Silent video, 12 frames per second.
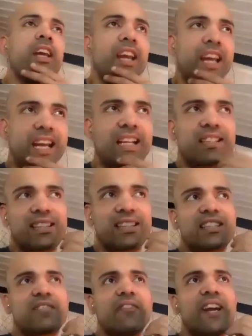It's
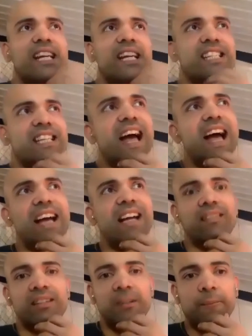very sad.
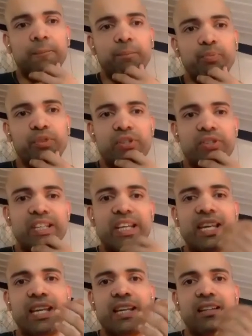to
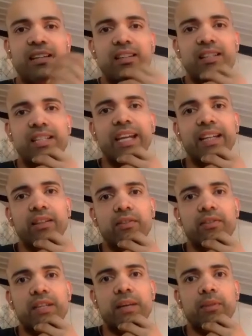see the state of
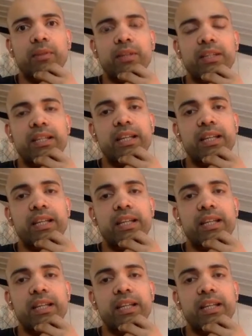some of these things,